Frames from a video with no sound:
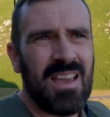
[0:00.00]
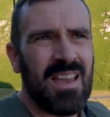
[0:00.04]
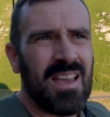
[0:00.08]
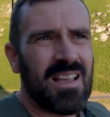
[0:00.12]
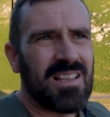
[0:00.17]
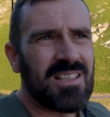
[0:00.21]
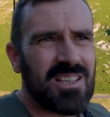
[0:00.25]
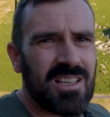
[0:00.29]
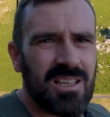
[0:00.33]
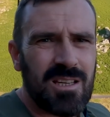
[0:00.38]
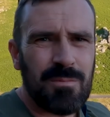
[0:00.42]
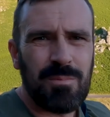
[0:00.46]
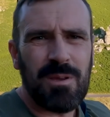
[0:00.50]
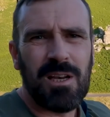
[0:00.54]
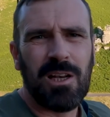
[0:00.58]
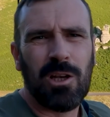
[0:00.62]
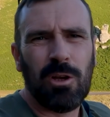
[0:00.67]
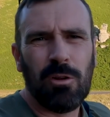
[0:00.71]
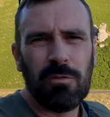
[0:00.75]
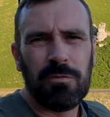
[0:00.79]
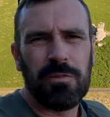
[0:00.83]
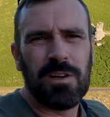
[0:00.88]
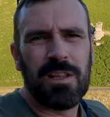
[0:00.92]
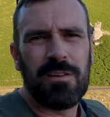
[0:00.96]
it's going to be
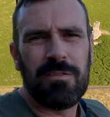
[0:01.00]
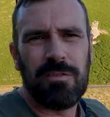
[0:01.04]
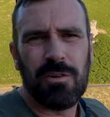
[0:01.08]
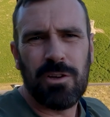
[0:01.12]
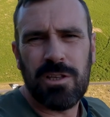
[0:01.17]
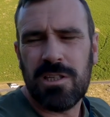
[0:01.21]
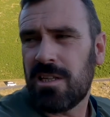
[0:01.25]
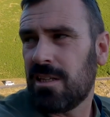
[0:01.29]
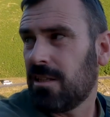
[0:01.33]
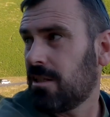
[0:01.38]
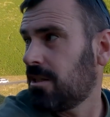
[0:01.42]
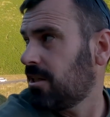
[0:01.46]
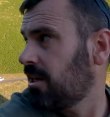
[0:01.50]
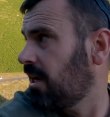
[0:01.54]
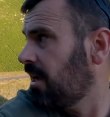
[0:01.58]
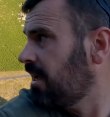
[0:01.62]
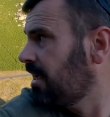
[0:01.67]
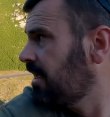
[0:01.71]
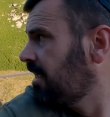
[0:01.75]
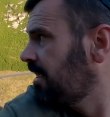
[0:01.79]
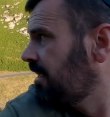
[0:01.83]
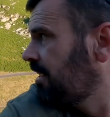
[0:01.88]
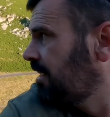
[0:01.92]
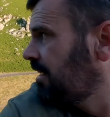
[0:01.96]
lovely footage.
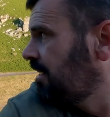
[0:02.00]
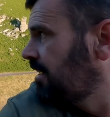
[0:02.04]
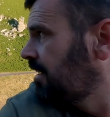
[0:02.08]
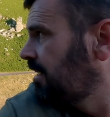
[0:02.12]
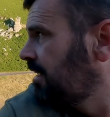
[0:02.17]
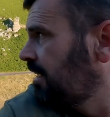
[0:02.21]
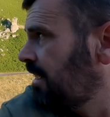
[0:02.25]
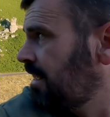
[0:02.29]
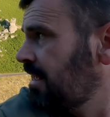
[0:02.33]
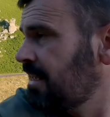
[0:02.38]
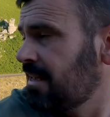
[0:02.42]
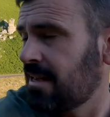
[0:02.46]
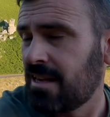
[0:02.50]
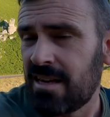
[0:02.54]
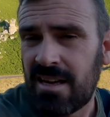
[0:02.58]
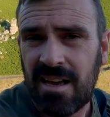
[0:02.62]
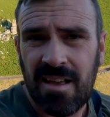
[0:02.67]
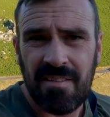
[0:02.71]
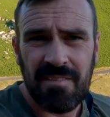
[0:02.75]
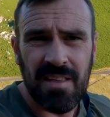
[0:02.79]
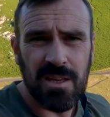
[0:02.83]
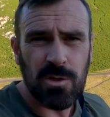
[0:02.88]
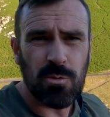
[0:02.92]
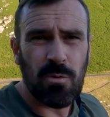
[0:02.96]

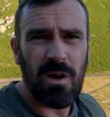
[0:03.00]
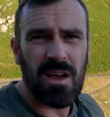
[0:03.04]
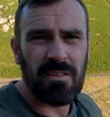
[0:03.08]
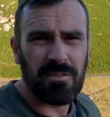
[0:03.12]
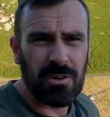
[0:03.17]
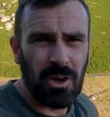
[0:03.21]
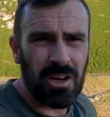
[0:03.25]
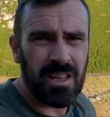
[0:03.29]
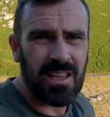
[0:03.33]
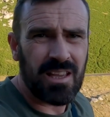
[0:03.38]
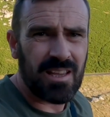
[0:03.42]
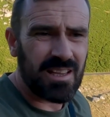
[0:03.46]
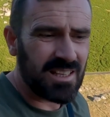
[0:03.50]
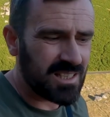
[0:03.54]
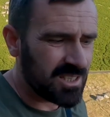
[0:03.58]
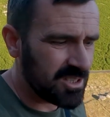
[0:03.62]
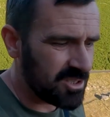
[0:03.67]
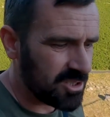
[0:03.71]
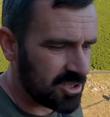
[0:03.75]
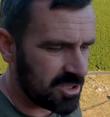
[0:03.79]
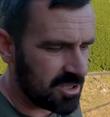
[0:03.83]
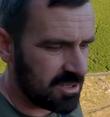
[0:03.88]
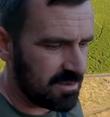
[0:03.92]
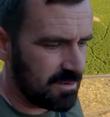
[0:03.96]
And that's why I've got it. It's
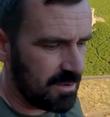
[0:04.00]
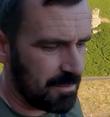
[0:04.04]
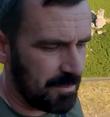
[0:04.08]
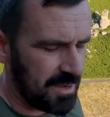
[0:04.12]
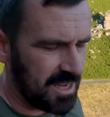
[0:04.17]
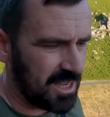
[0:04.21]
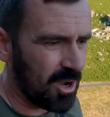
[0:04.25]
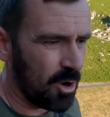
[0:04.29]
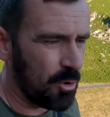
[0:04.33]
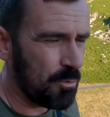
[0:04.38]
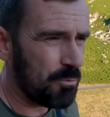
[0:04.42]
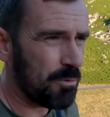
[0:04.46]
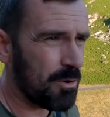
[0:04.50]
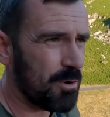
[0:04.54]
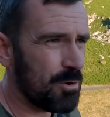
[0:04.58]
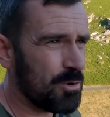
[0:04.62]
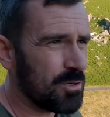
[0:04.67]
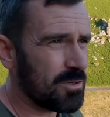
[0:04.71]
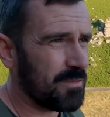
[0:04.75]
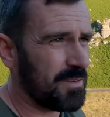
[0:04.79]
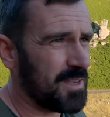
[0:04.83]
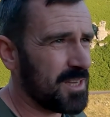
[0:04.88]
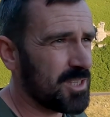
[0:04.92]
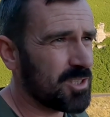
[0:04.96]
just, I mean,
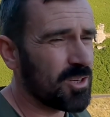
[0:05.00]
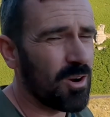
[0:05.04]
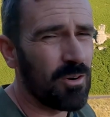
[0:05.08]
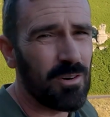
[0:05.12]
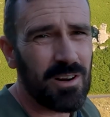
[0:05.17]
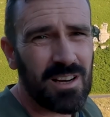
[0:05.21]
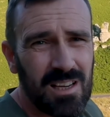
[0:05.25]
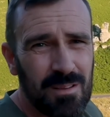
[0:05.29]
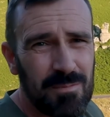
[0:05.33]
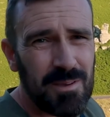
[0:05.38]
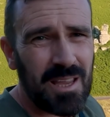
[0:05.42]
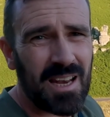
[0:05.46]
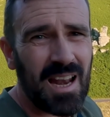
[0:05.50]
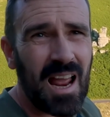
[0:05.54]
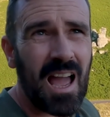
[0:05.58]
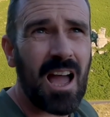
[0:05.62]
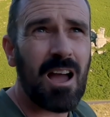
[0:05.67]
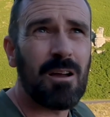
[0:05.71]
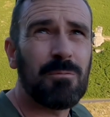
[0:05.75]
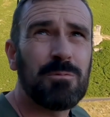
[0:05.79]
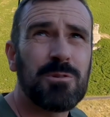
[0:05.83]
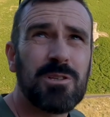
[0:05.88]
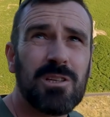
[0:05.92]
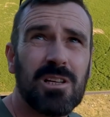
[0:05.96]
GoPros have historically been
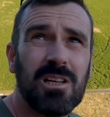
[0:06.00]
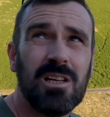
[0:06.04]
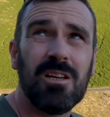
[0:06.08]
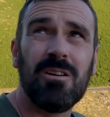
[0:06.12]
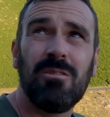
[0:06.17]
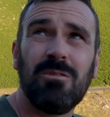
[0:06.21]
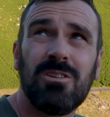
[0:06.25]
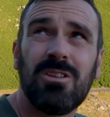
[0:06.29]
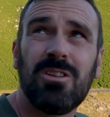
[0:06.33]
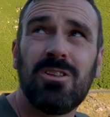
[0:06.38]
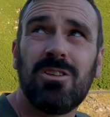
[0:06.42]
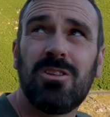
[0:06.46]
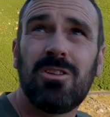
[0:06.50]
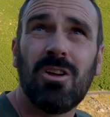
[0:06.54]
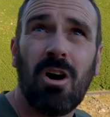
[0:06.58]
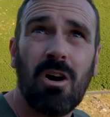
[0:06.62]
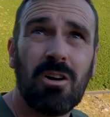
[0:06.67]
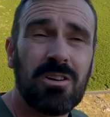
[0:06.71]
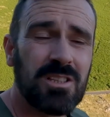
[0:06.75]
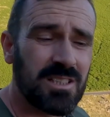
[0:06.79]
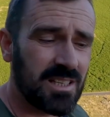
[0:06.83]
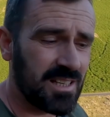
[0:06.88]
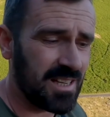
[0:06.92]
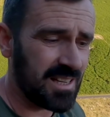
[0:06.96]
absolute
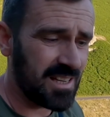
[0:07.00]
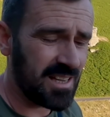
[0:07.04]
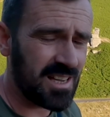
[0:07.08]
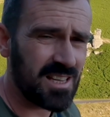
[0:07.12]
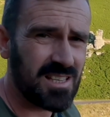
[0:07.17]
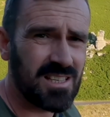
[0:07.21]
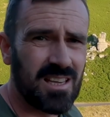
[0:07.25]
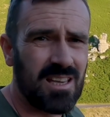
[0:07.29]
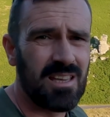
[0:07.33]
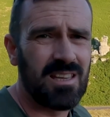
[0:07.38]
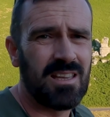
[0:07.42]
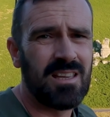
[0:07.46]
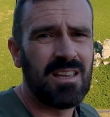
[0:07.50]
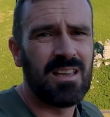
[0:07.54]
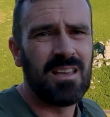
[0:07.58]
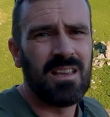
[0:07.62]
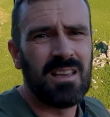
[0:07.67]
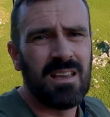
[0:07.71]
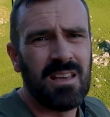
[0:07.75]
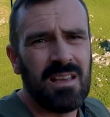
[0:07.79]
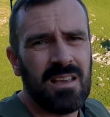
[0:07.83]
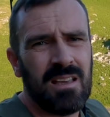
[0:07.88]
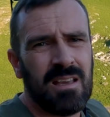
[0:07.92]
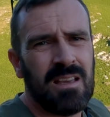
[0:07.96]
dog dirt.
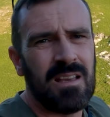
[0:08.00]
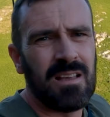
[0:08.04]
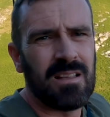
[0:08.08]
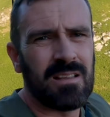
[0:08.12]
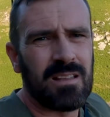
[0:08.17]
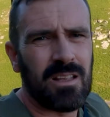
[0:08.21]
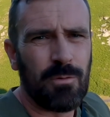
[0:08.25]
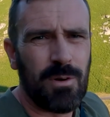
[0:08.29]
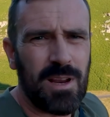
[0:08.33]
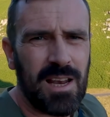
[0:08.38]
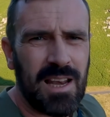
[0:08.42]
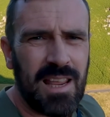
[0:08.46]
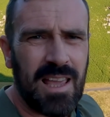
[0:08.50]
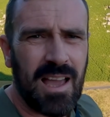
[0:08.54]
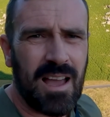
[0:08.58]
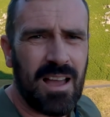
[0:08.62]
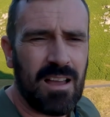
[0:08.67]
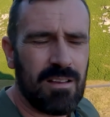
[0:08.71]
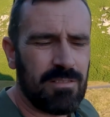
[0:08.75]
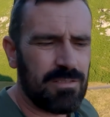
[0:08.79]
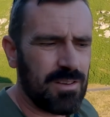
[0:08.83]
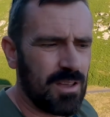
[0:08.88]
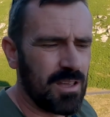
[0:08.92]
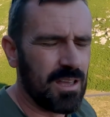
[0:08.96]
They really
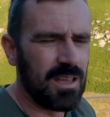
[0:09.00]
have.